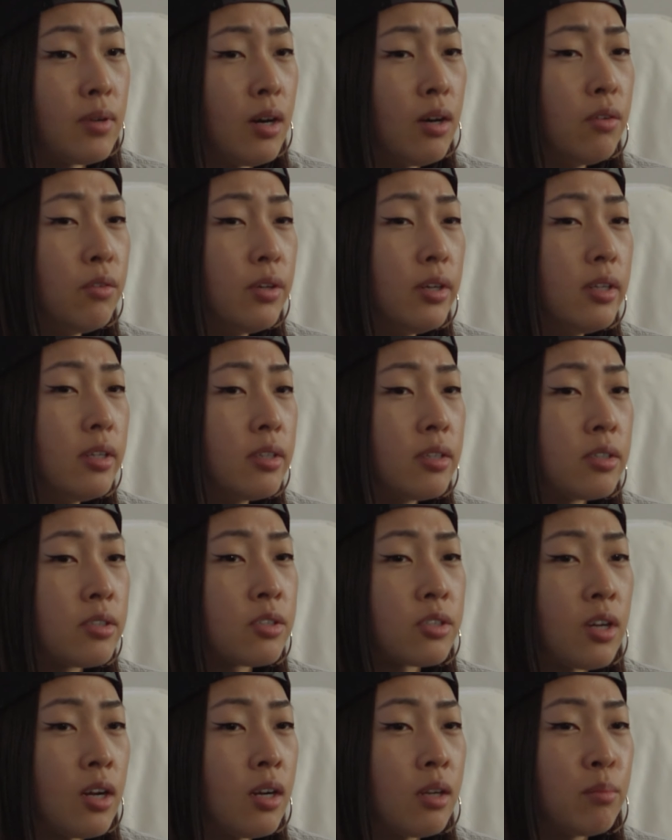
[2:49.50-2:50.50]
Already
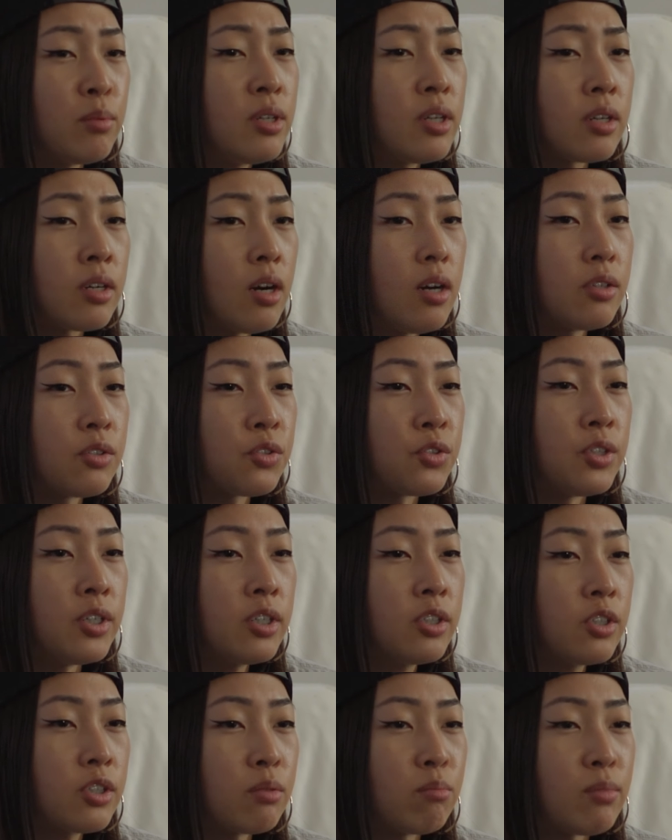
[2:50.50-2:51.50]
there's gotta be a
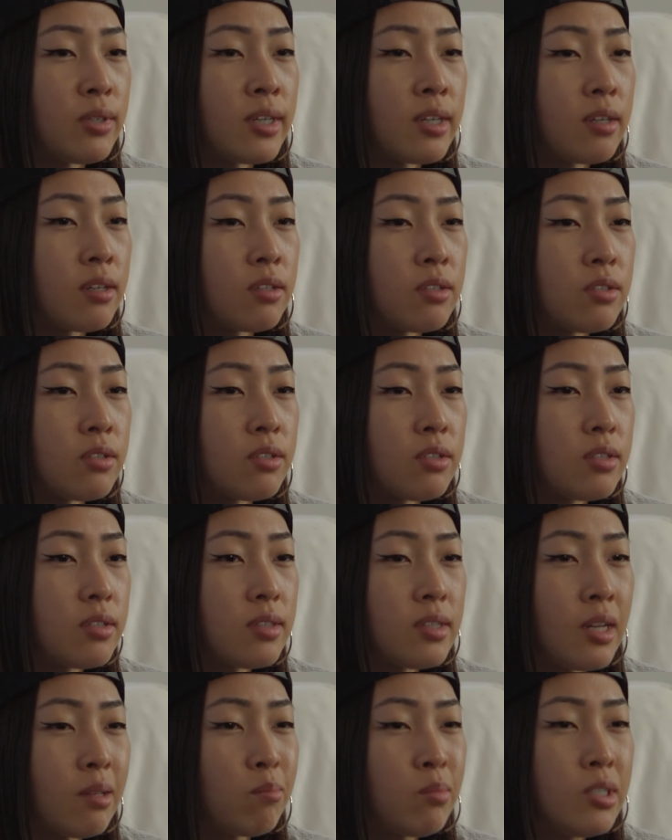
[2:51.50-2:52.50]
contradiction because
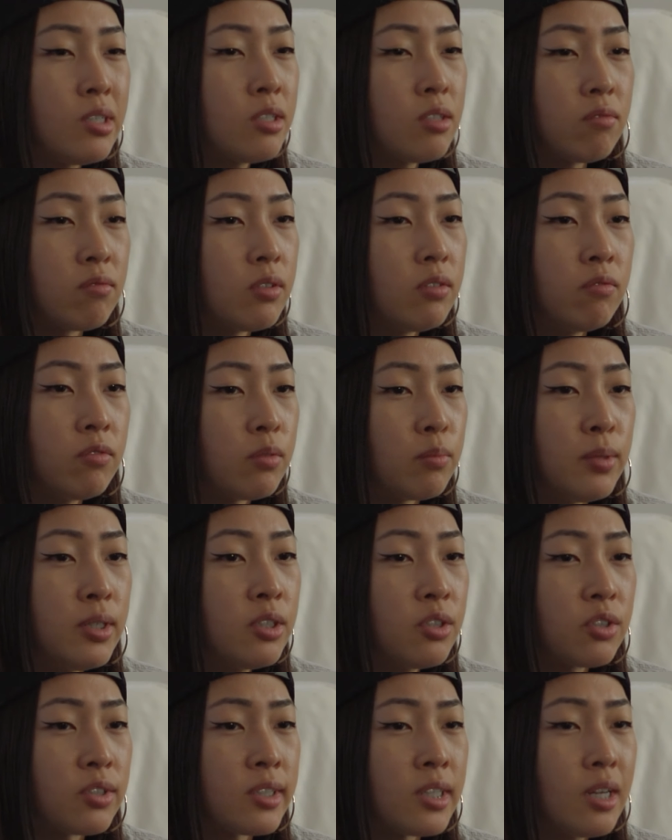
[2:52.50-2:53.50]
that piece of
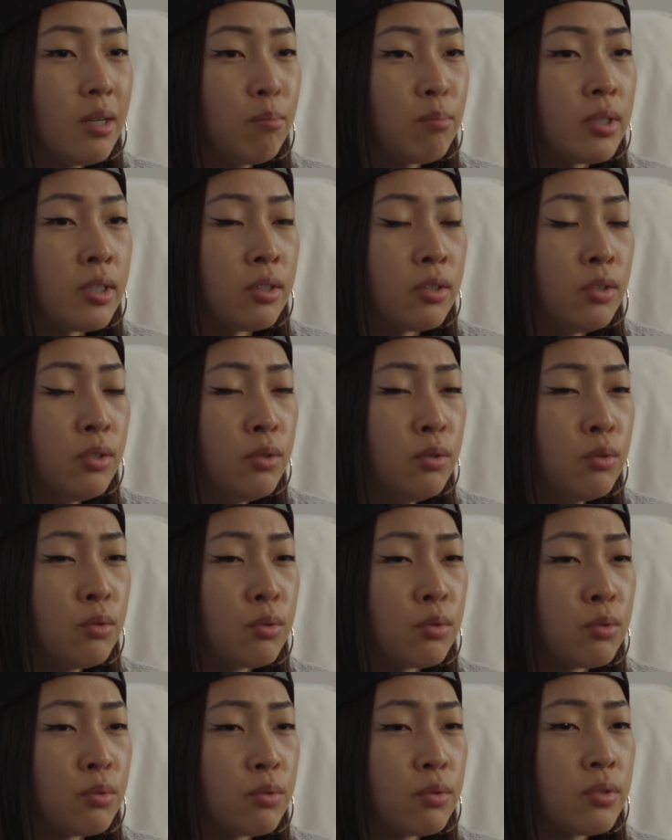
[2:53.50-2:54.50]
information can't be
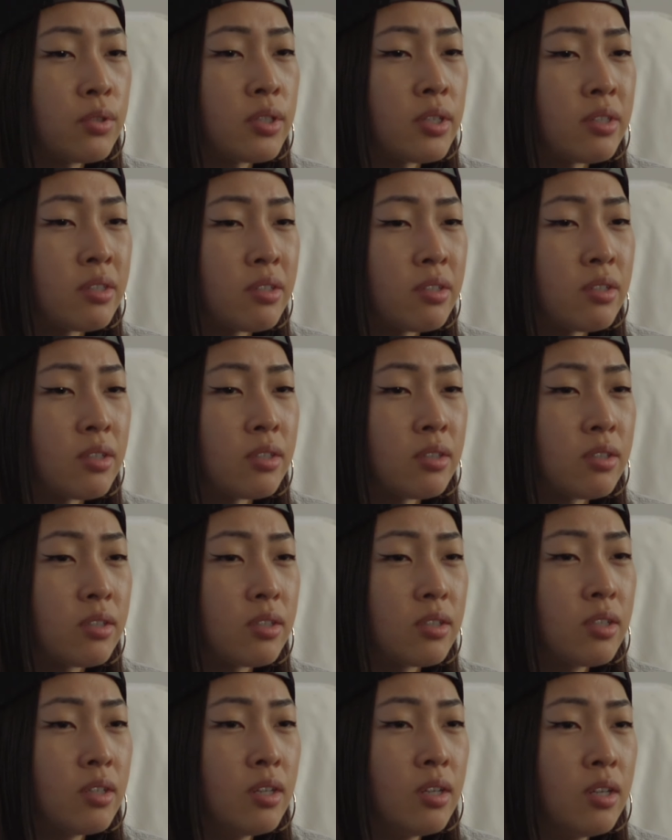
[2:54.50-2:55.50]
new since
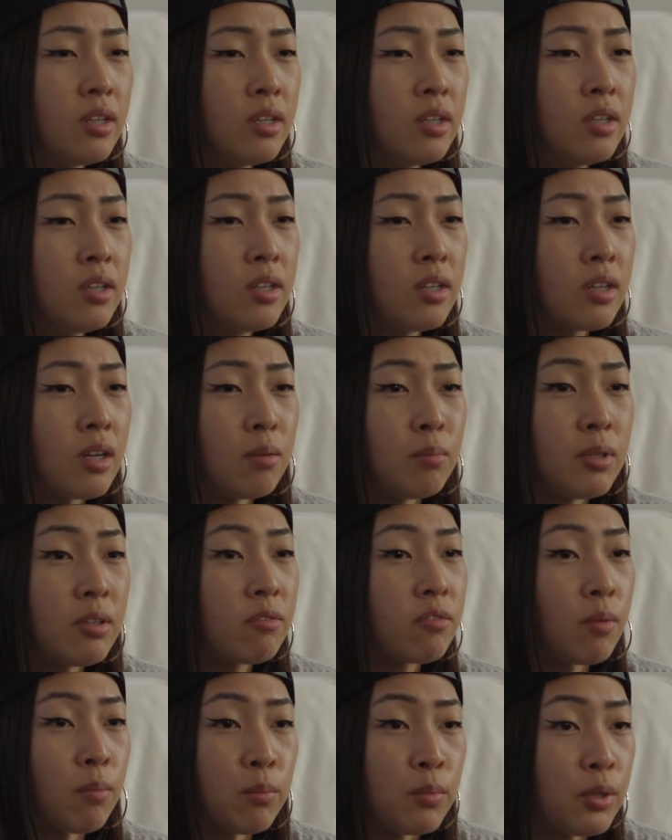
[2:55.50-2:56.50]
it's coming
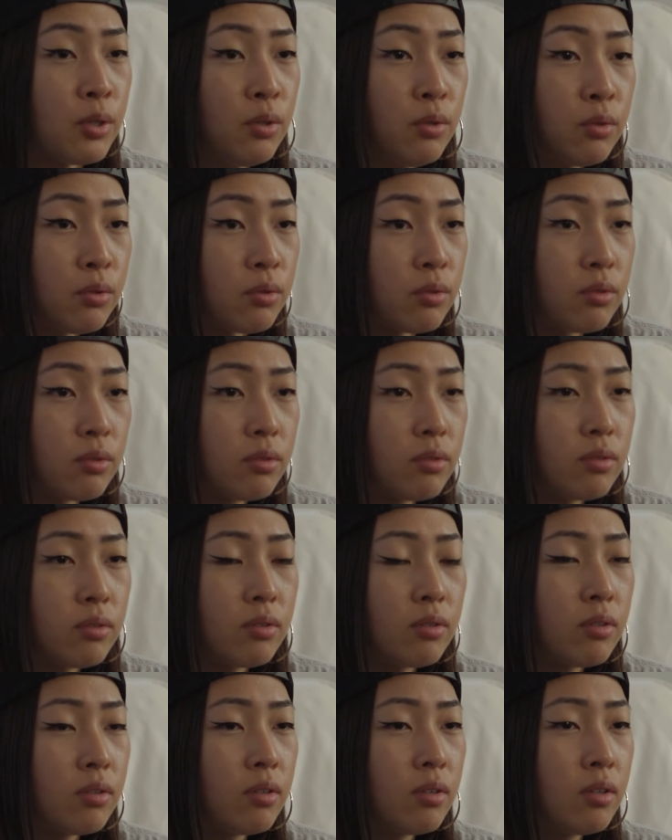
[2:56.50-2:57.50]
from you.
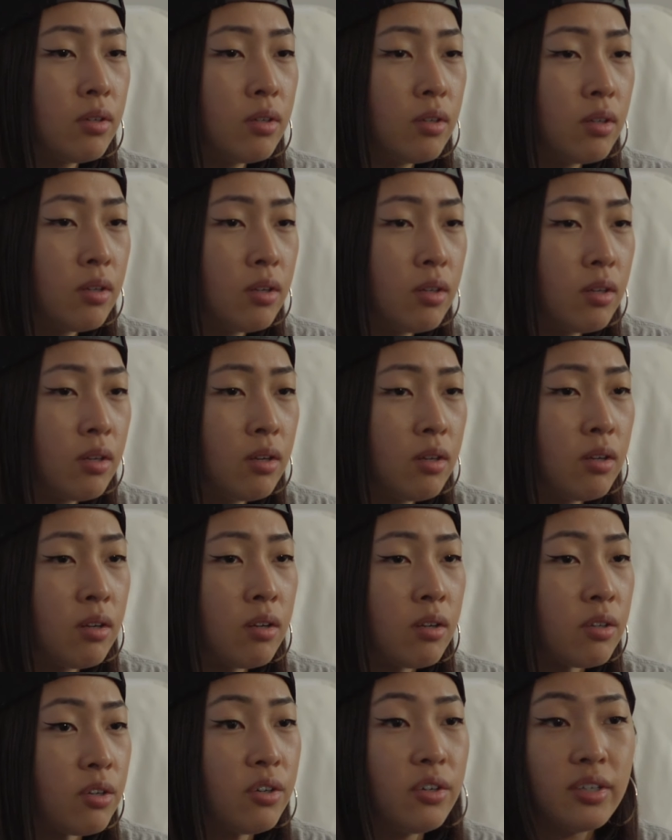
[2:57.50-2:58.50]

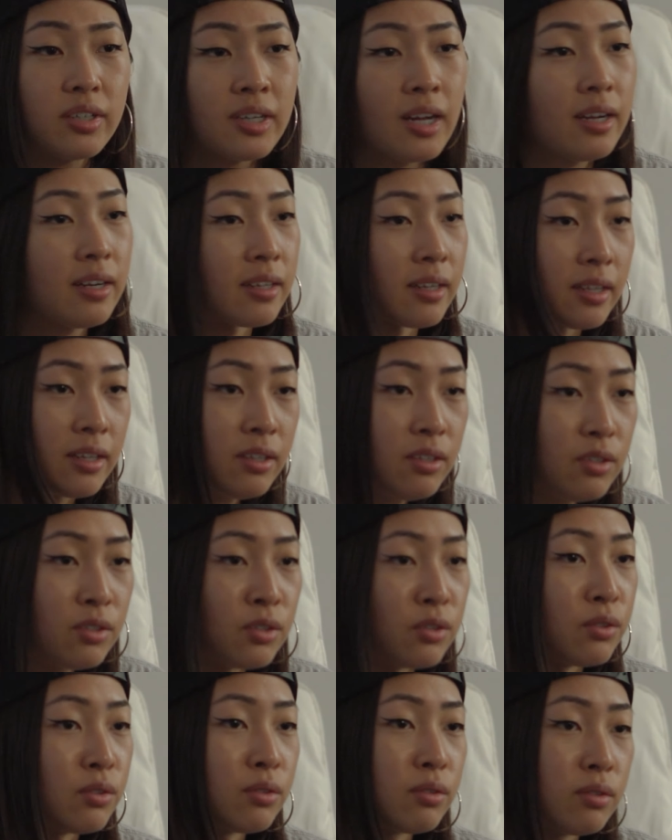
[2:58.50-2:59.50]
You already had it in
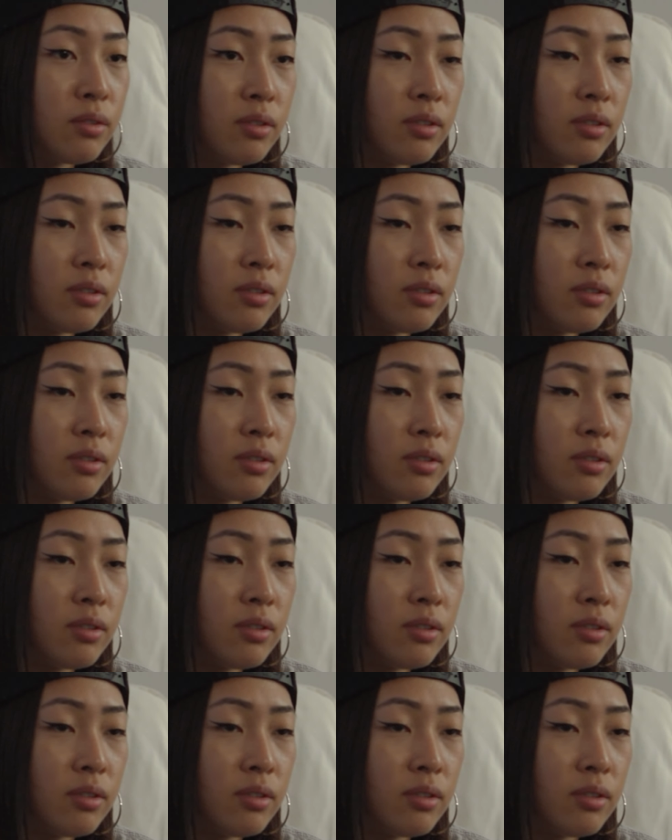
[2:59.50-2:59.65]
you.